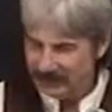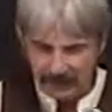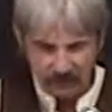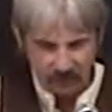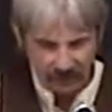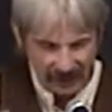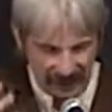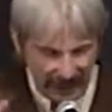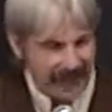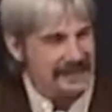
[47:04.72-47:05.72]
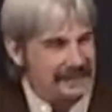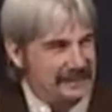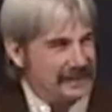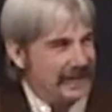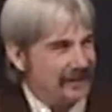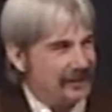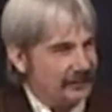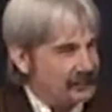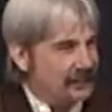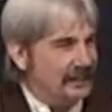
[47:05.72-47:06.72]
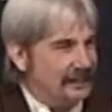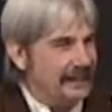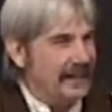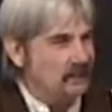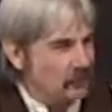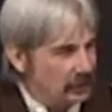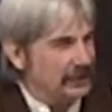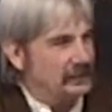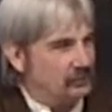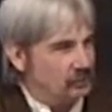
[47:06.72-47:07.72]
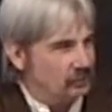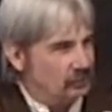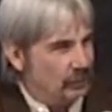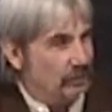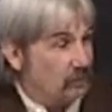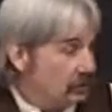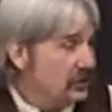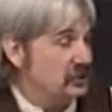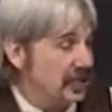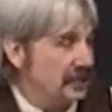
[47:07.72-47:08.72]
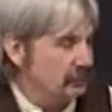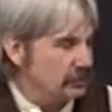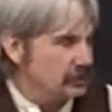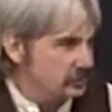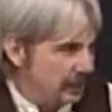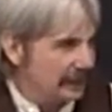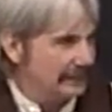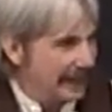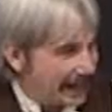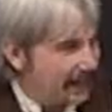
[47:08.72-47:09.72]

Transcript: I like to have everything that I really appreciate and respect